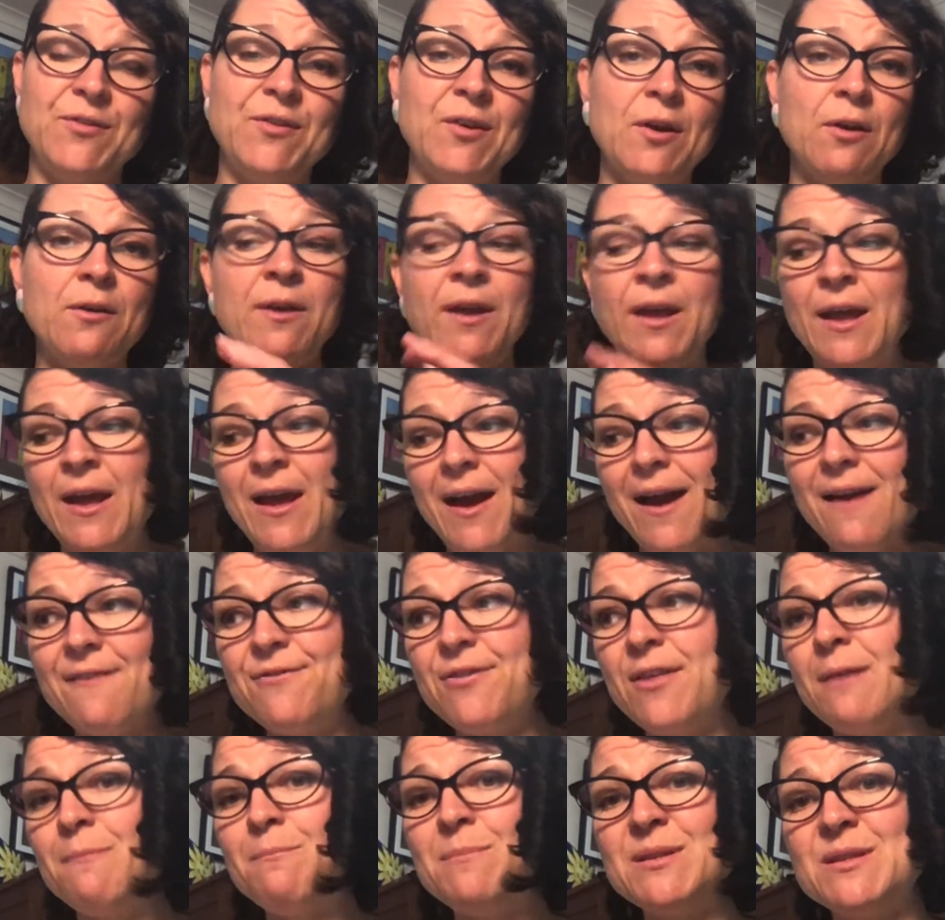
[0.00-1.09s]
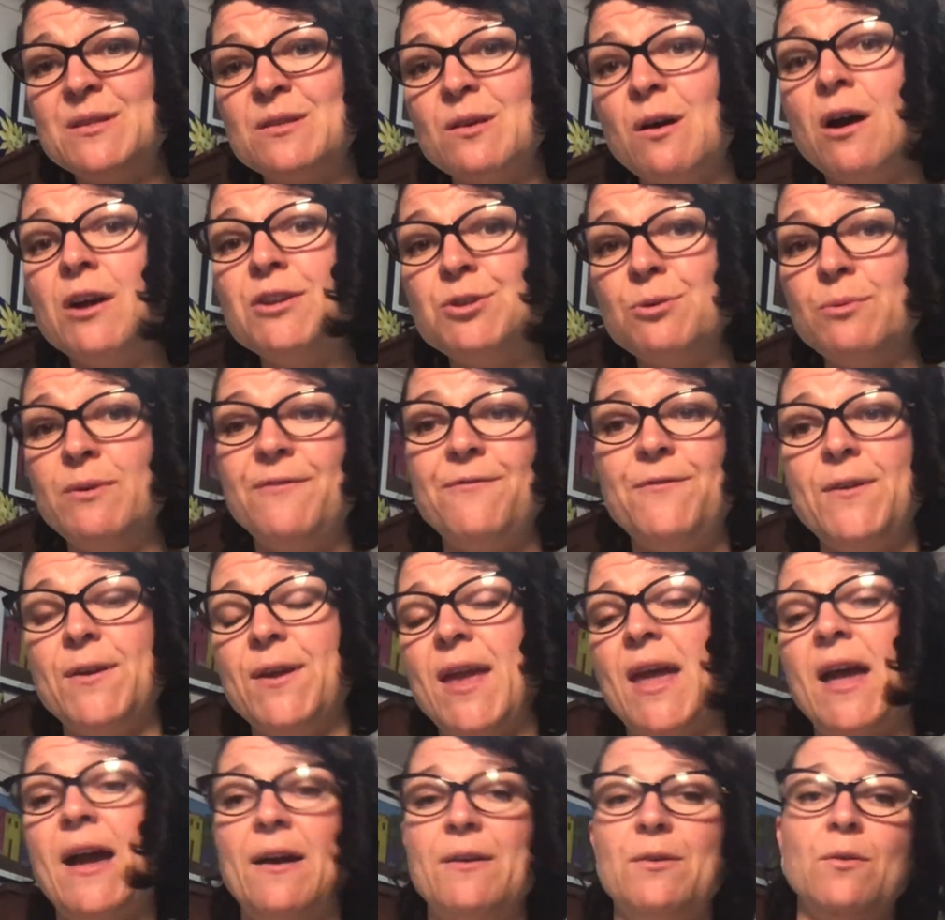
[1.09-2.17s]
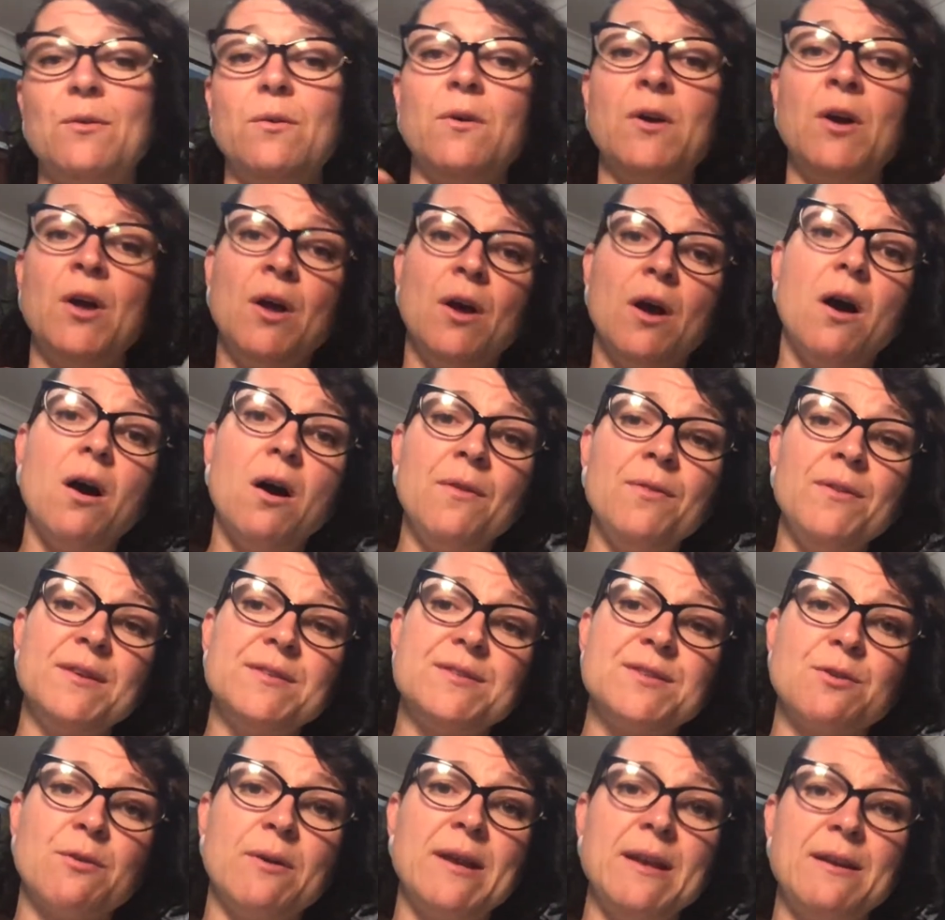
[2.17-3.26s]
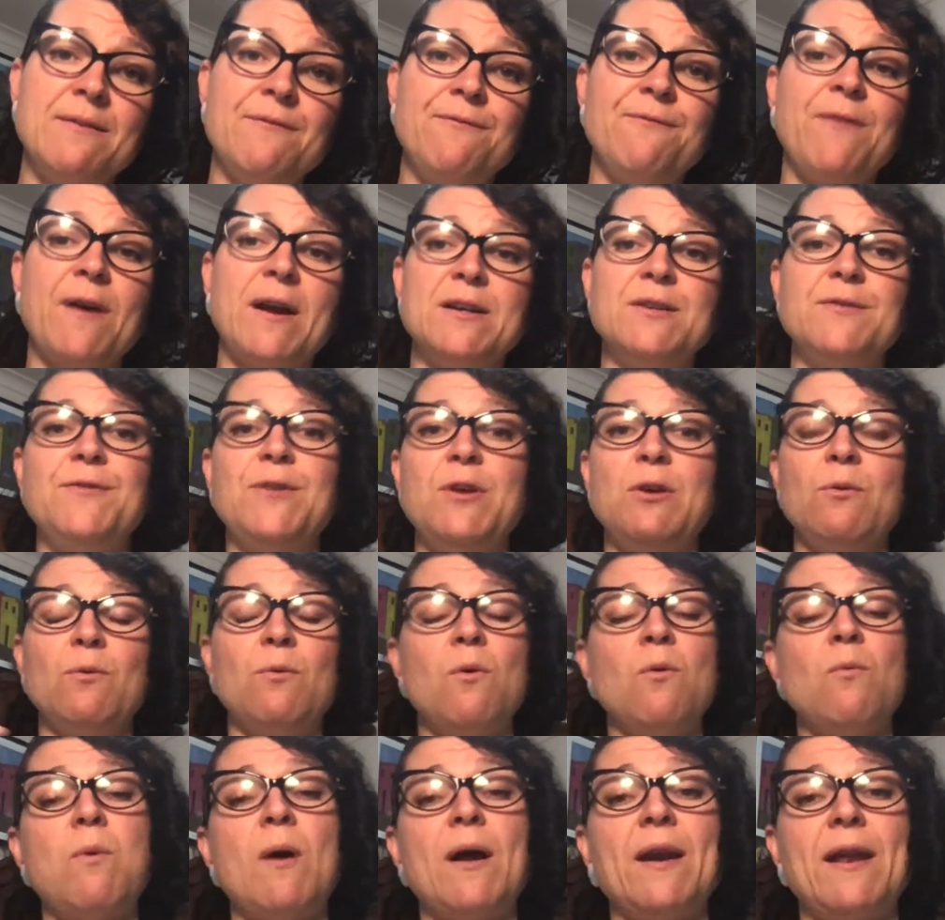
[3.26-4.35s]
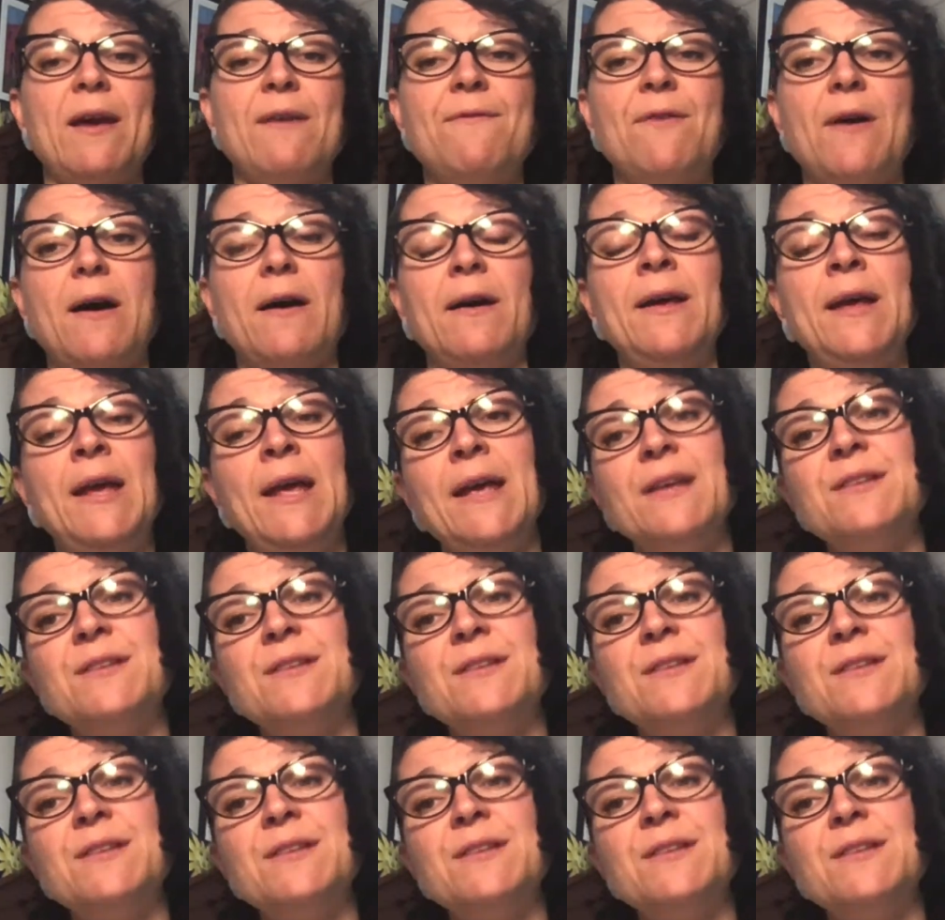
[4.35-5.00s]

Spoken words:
So have them beside you if you can, or on the screen in front of you, or whatever,